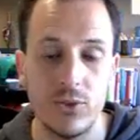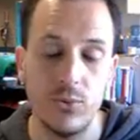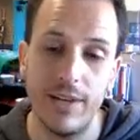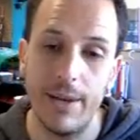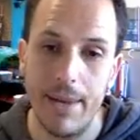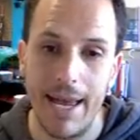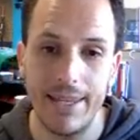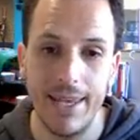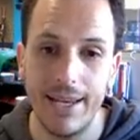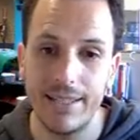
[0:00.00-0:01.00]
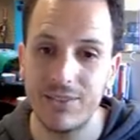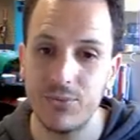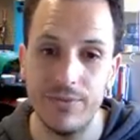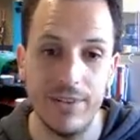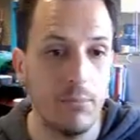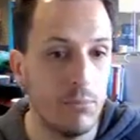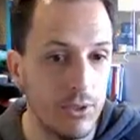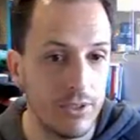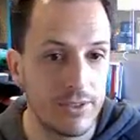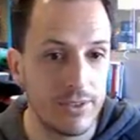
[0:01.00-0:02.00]
So we've got bad guys, we've got
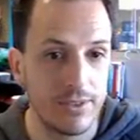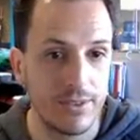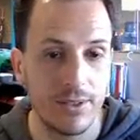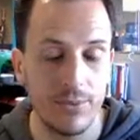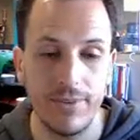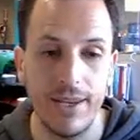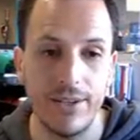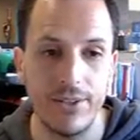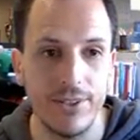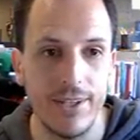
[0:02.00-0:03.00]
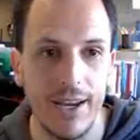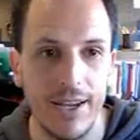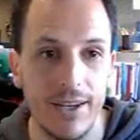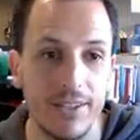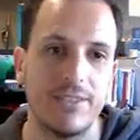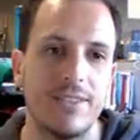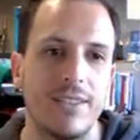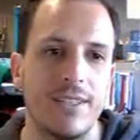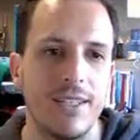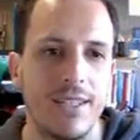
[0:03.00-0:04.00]
bullets, we've got a good guy, us.
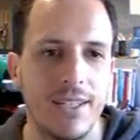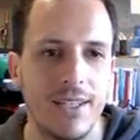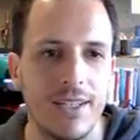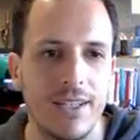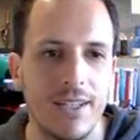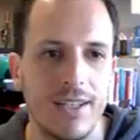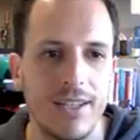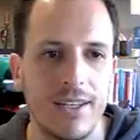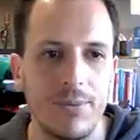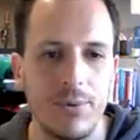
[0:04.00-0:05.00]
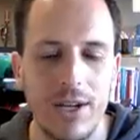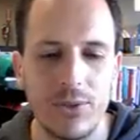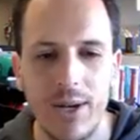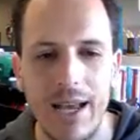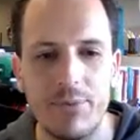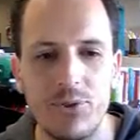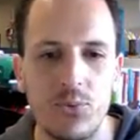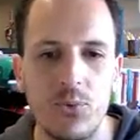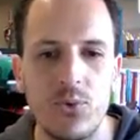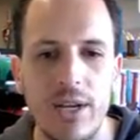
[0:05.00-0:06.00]
But watch what
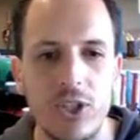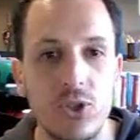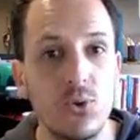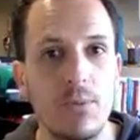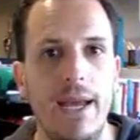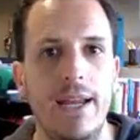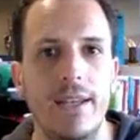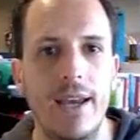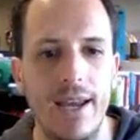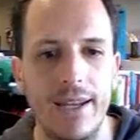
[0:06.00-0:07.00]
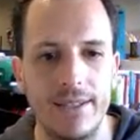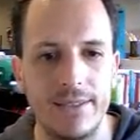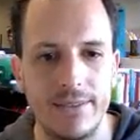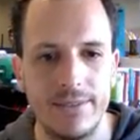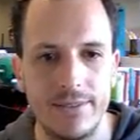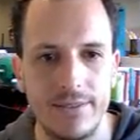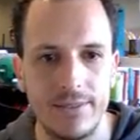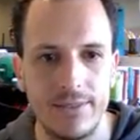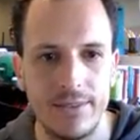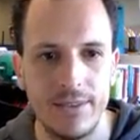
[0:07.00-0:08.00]
happens when we try to shoot a bad guy.
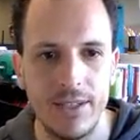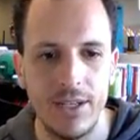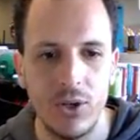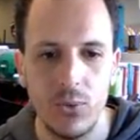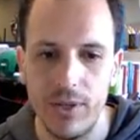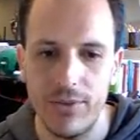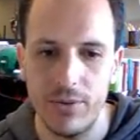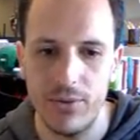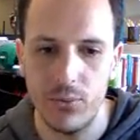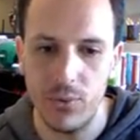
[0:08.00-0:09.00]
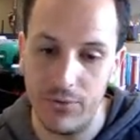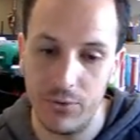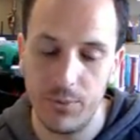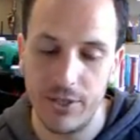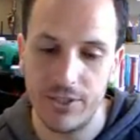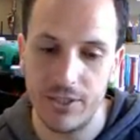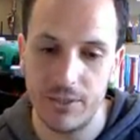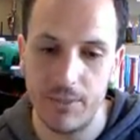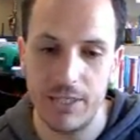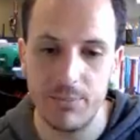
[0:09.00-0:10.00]
We have whenever we press the
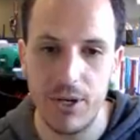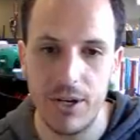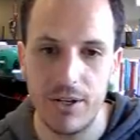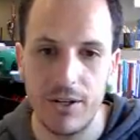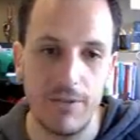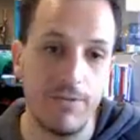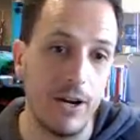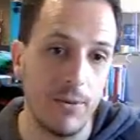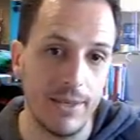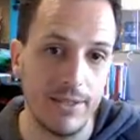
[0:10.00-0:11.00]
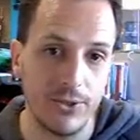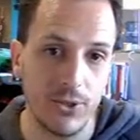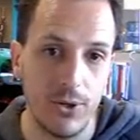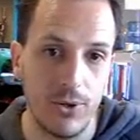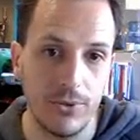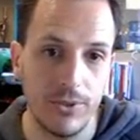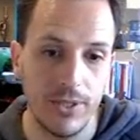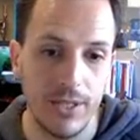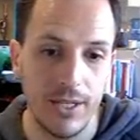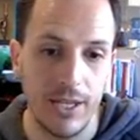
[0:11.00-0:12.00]
space bar, our fire method is called,
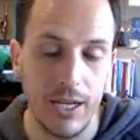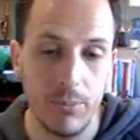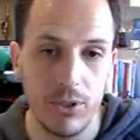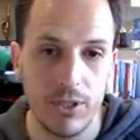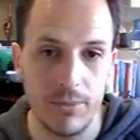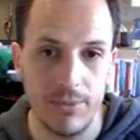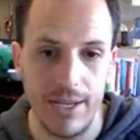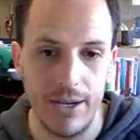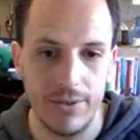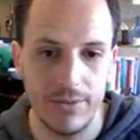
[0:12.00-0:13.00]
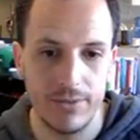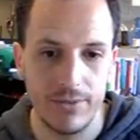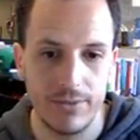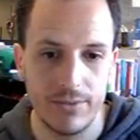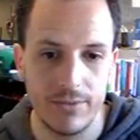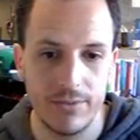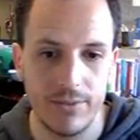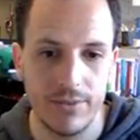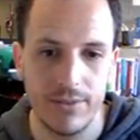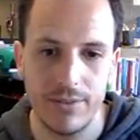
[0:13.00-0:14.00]
and a bullet comes out.
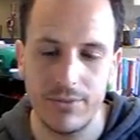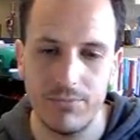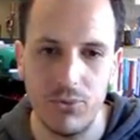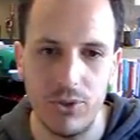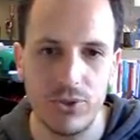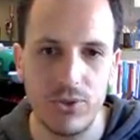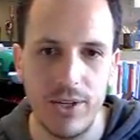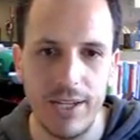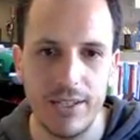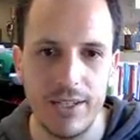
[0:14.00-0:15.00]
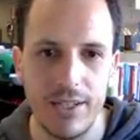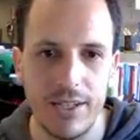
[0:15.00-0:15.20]
Looks great.